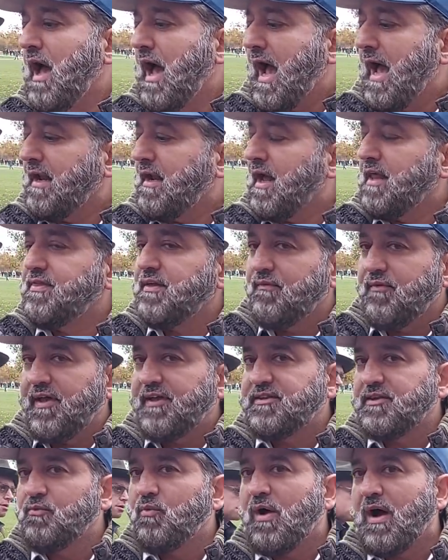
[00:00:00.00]
And the
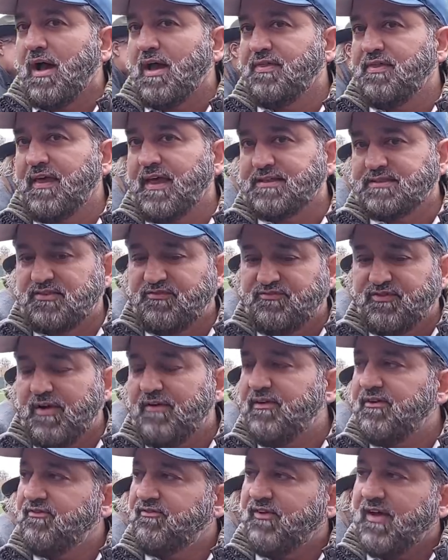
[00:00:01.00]
reason why I think it's a
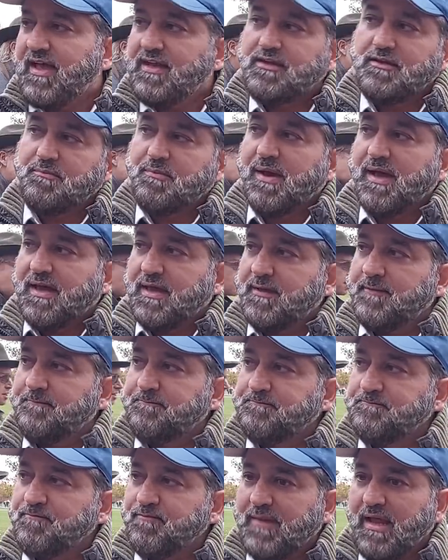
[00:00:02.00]
very fair debate
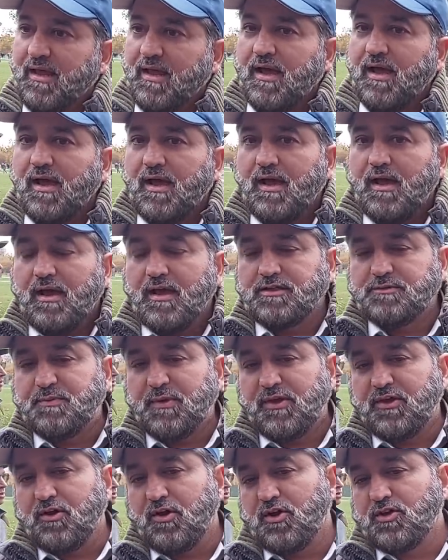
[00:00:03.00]
is
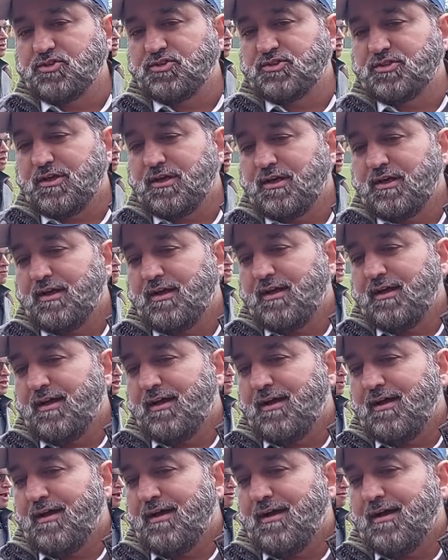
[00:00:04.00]
because
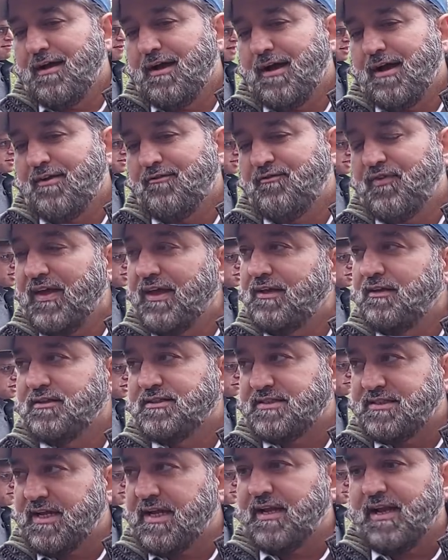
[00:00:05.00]

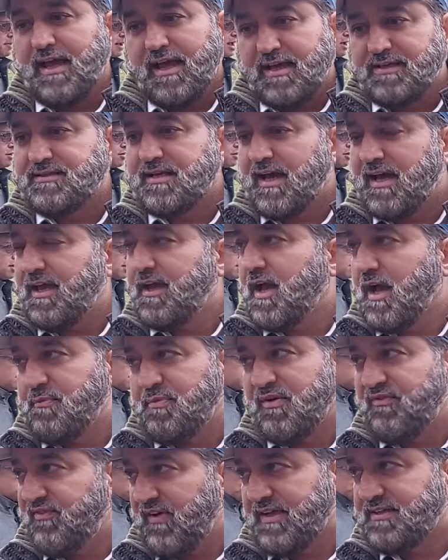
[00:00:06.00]
Finkelstein is a
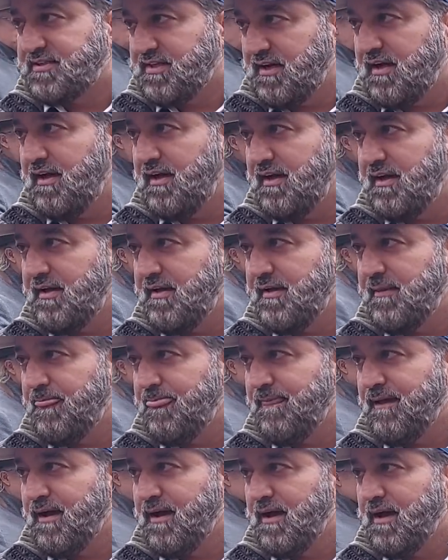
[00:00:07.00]
professor,
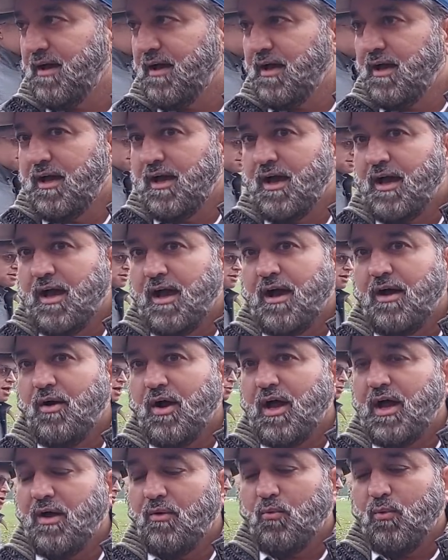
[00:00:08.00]

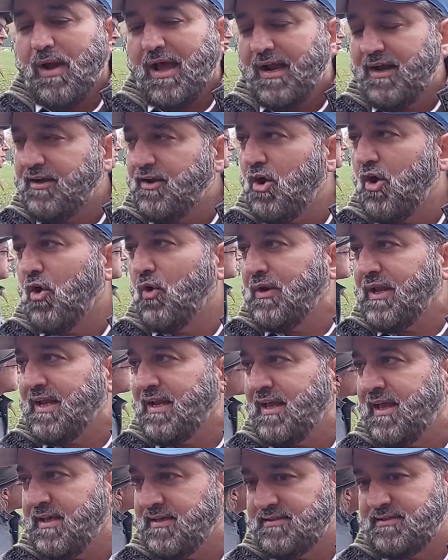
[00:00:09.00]
well known in
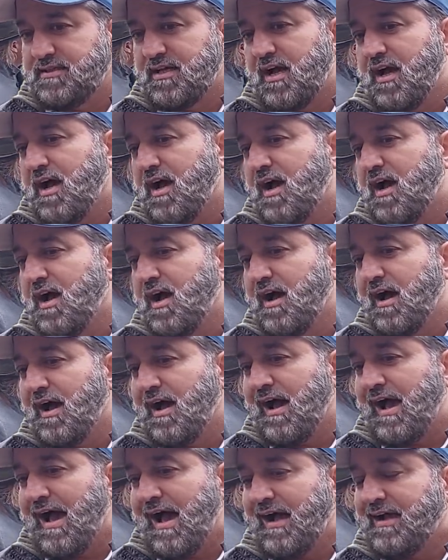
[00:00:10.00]
his
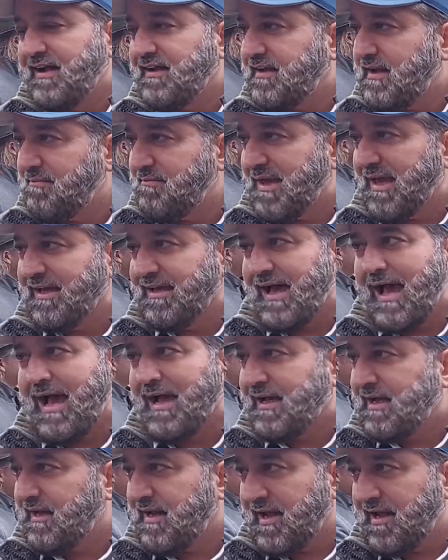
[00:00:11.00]
academic
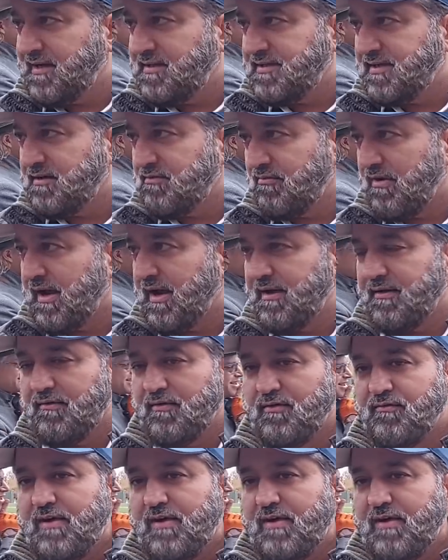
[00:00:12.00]
accolade, right?